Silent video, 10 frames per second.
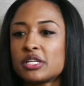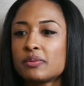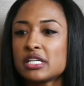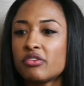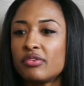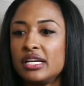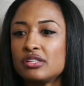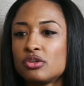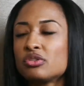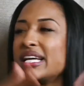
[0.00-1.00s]
myself in
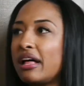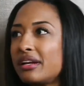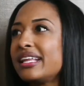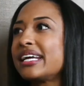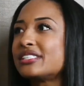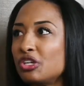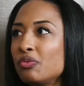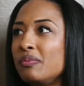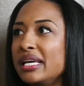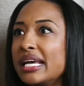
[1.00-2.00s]
totality, like as a human
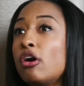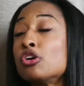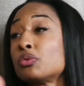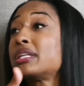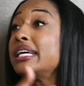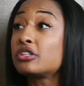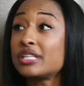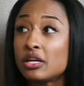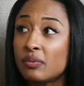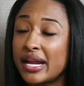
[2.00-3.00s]
being, also with the
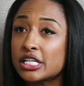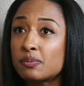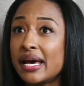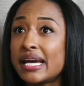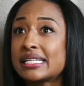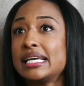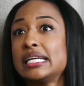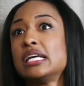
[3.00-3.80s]
entertainment aspect and,